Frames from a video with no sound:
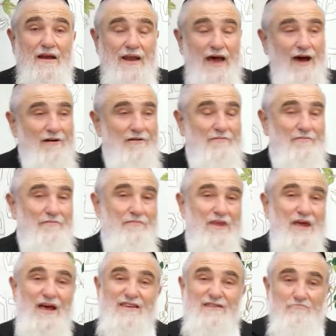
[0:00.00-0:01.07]
Now,
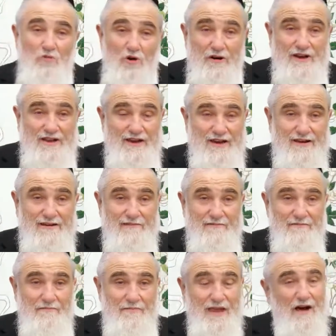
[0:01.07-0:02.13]
that's Moradik.
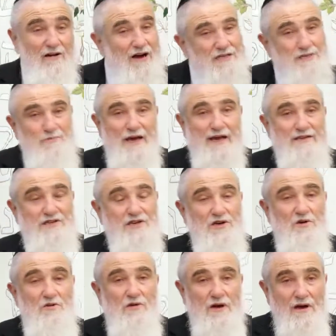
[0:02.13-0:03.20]
I want to explain to
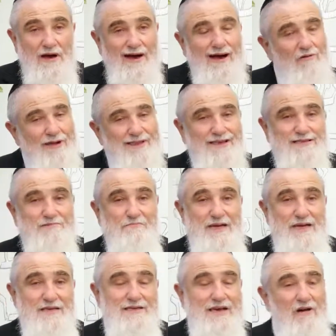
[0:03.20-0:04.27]
you what this
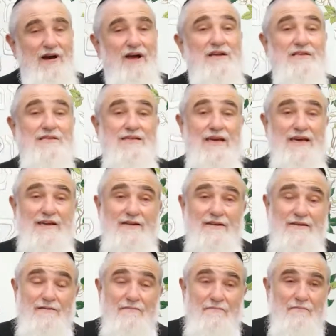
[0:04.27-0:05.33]
means, how I understand it.
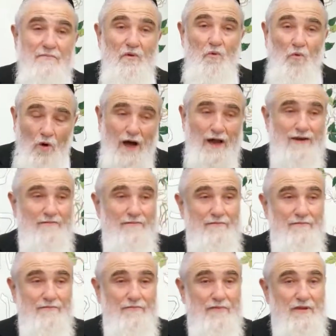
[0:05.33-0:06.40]
One,
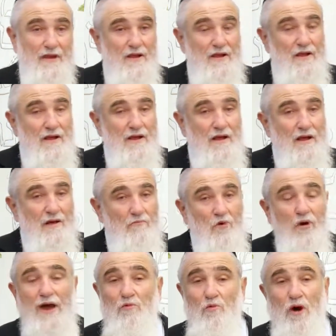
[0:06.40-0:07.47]

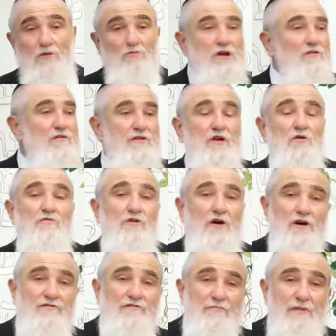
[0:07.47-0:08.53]
point one you've, you've
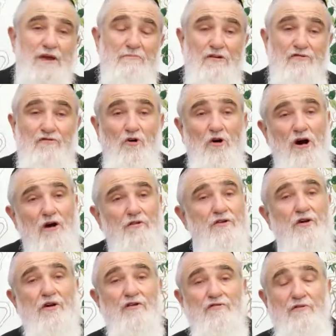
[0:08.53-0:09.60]
heard from me before, or you
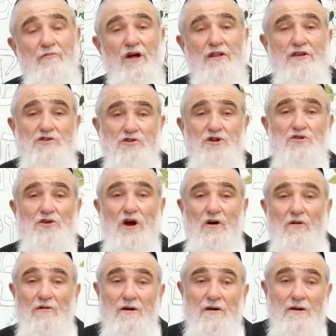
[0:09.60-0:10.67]
heard from others, or you know,
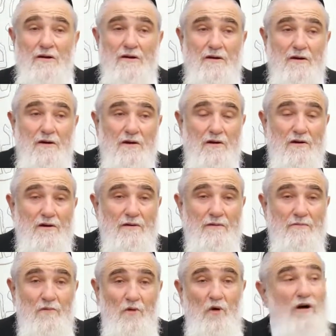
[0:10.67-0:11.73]

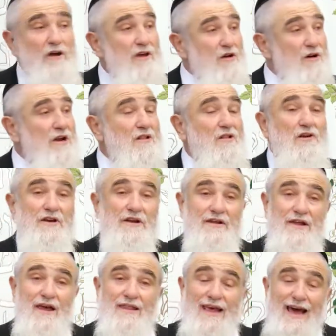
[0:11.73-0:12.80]
or you're going to learn it.
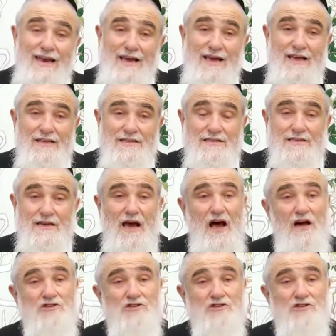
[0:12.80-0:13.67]
And that is,